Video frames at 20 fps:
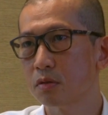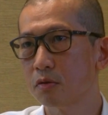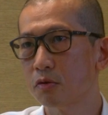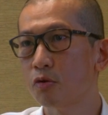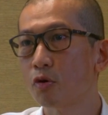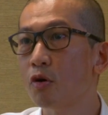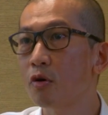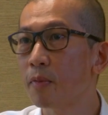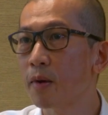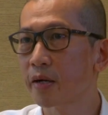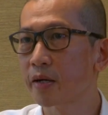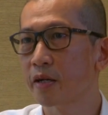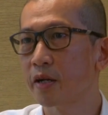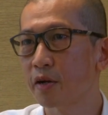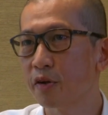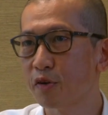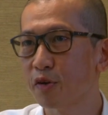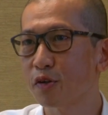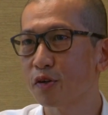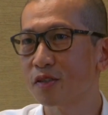raw
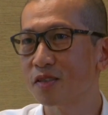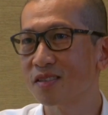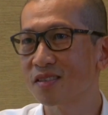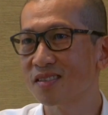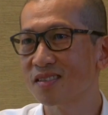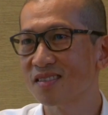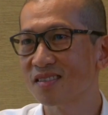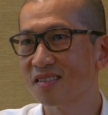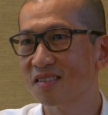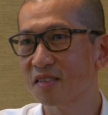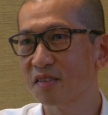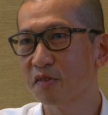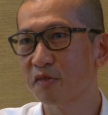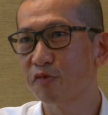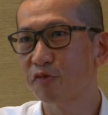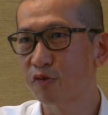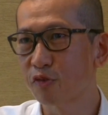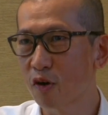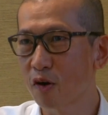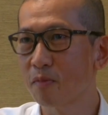materials
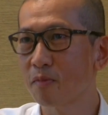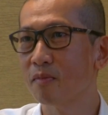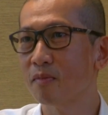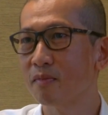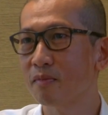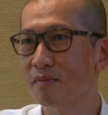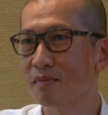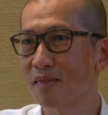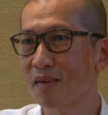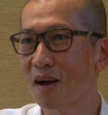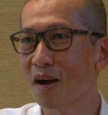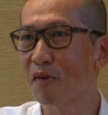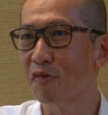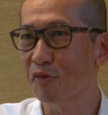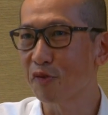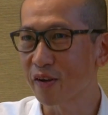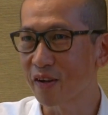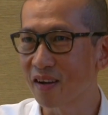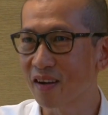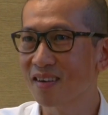from
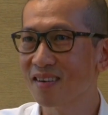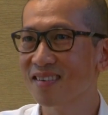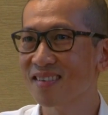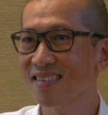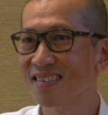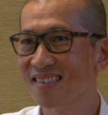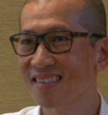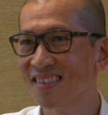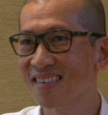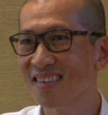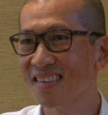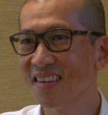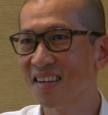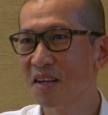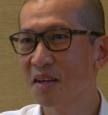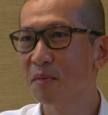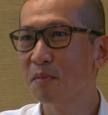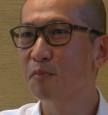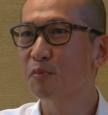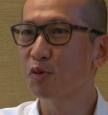Africa,
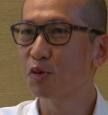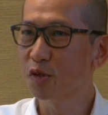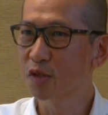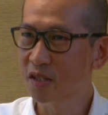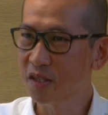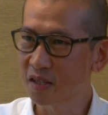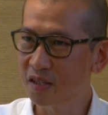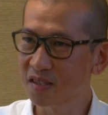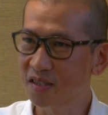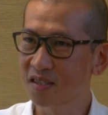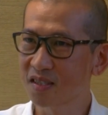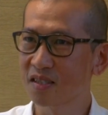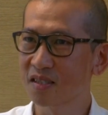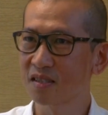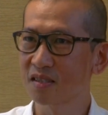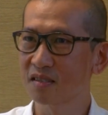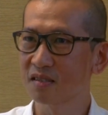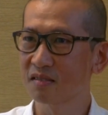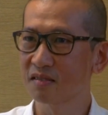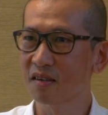
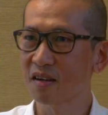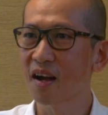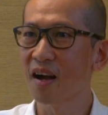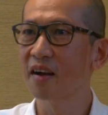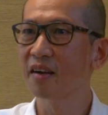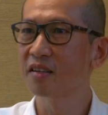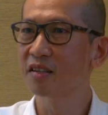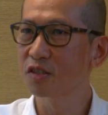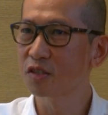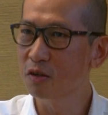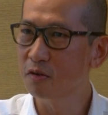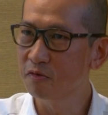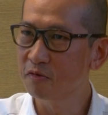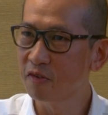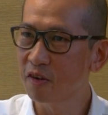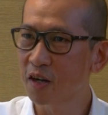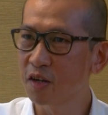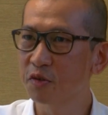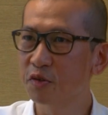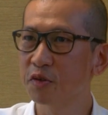process, add some
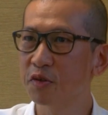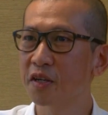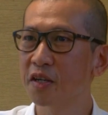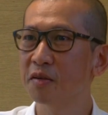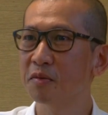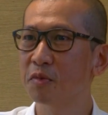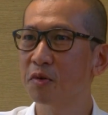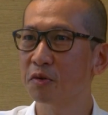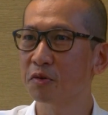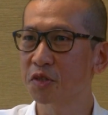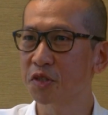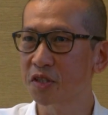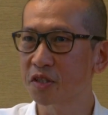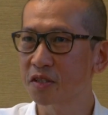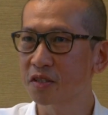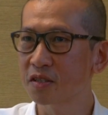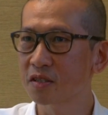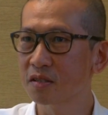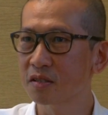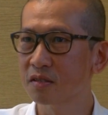value in
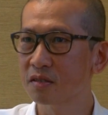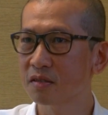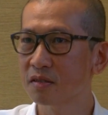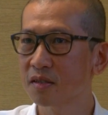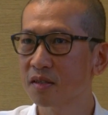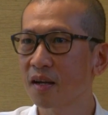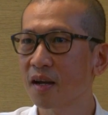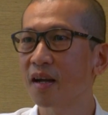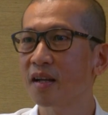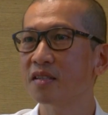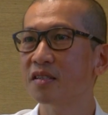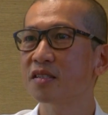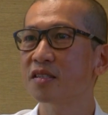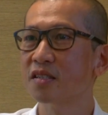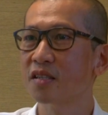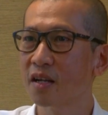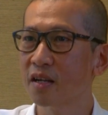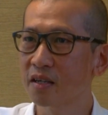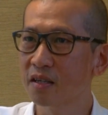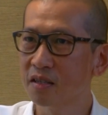Mauritius, and
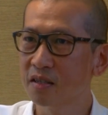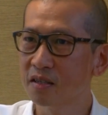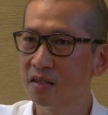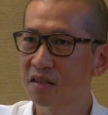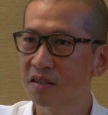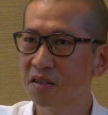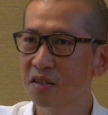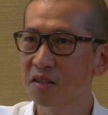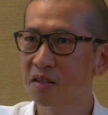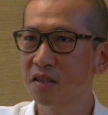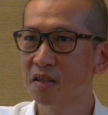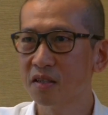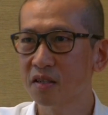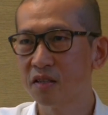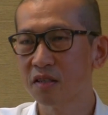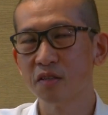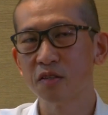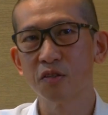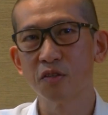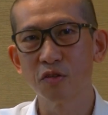send
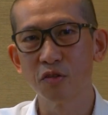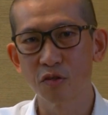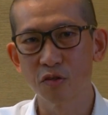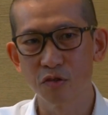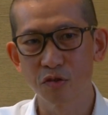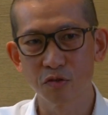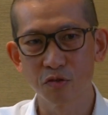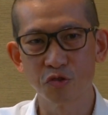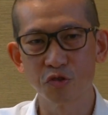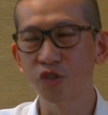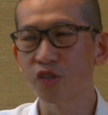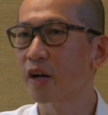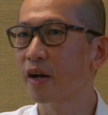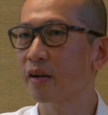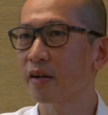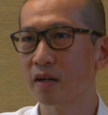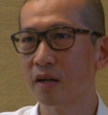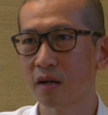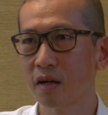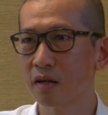to
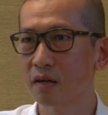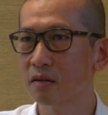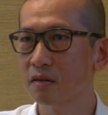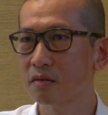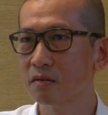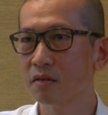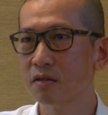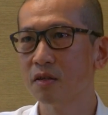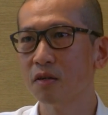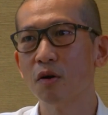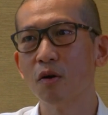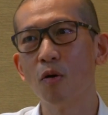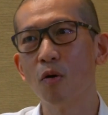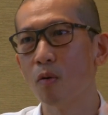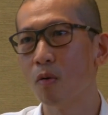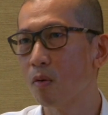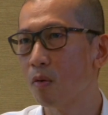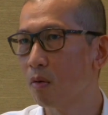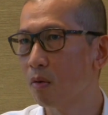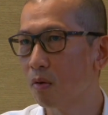China
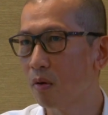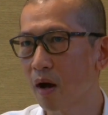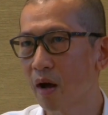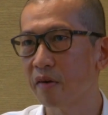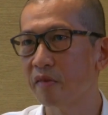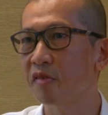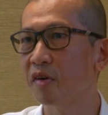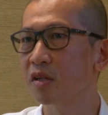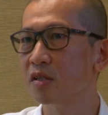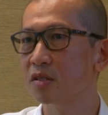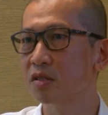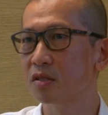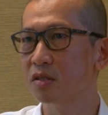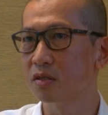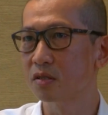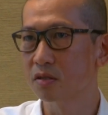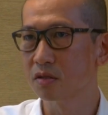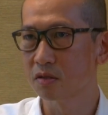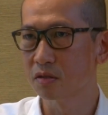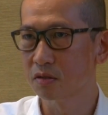or
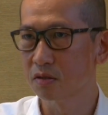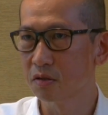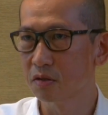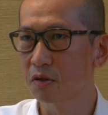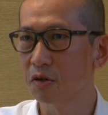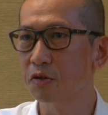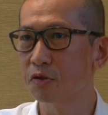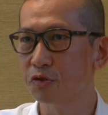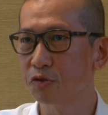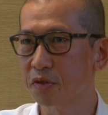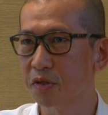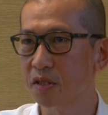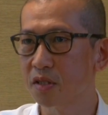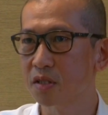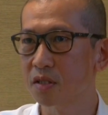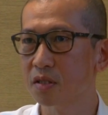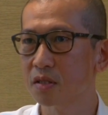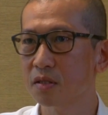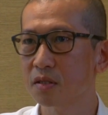advanced countries.